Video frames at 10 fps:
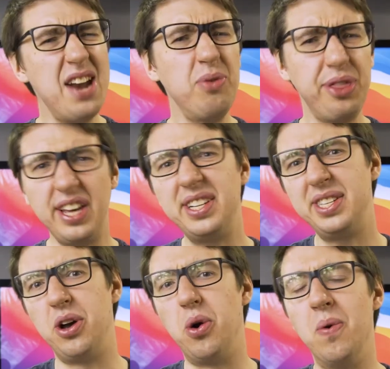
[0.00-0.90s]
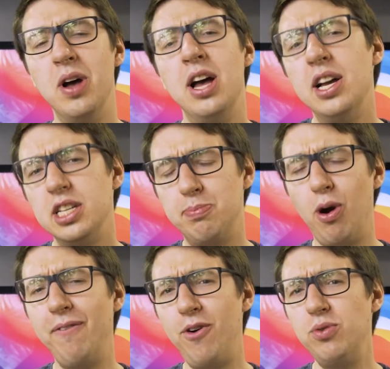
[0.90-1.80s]
don't think so.
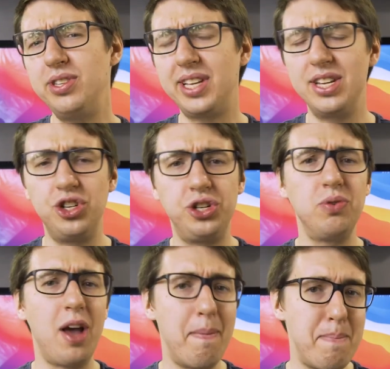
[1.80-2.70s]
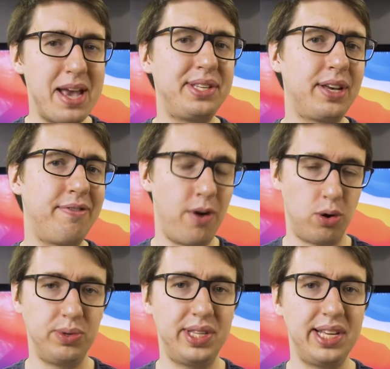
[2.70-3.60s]
Smartphones can shoot amazing
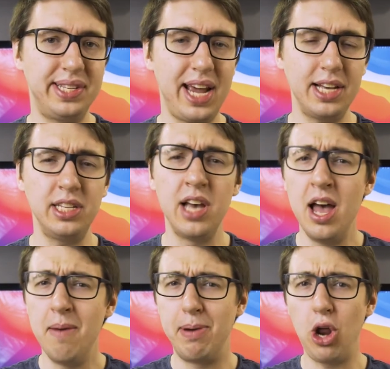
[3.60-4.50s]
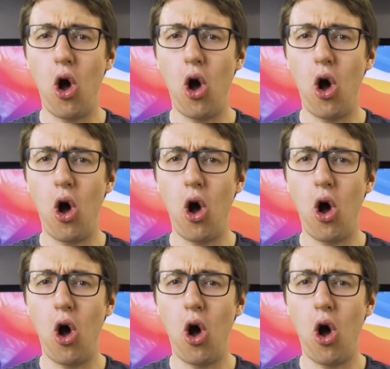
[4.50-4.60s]
photos these days, but